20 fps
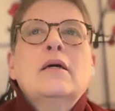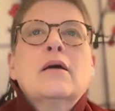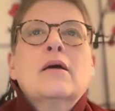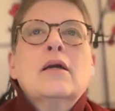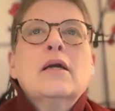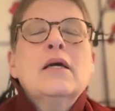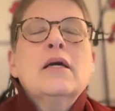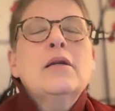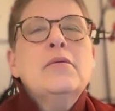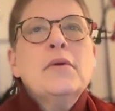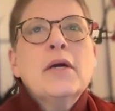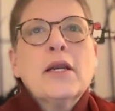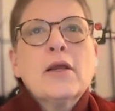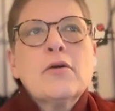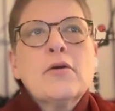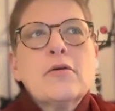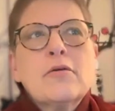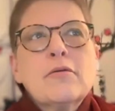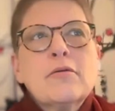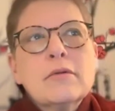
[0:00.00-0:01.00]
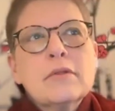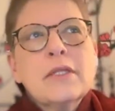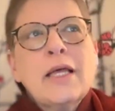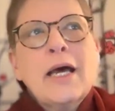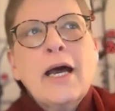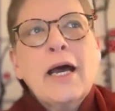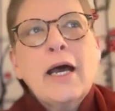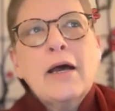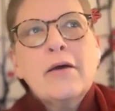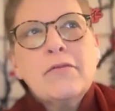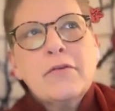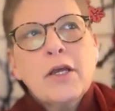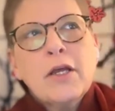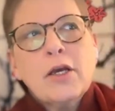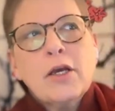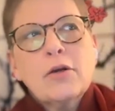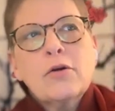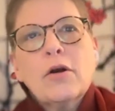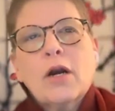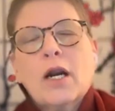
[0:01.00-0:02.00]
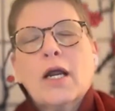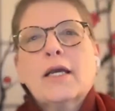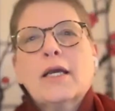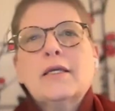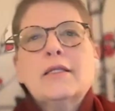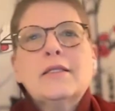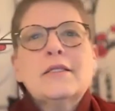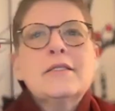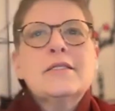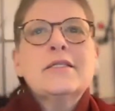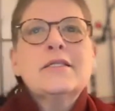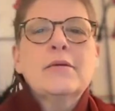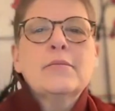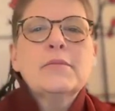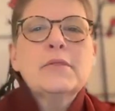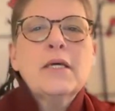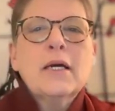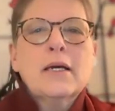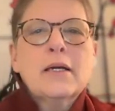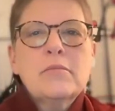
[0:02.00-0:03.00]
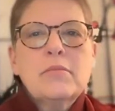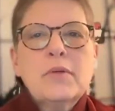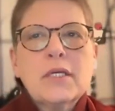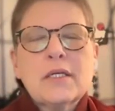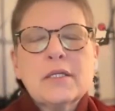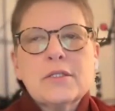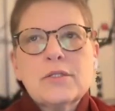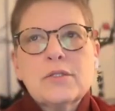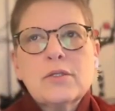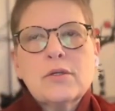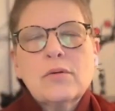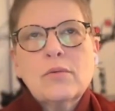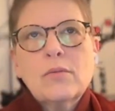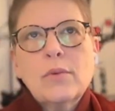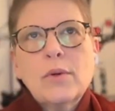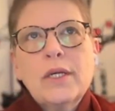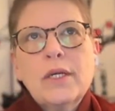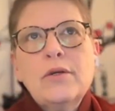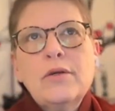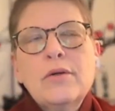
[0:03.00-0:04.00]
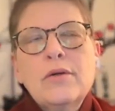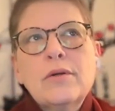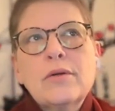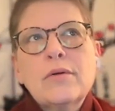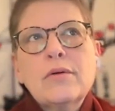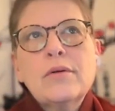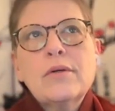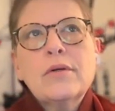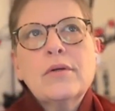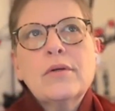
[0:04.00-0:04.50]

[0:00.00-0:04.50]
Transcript: kind of want to laugh and cry at the same time, because when you're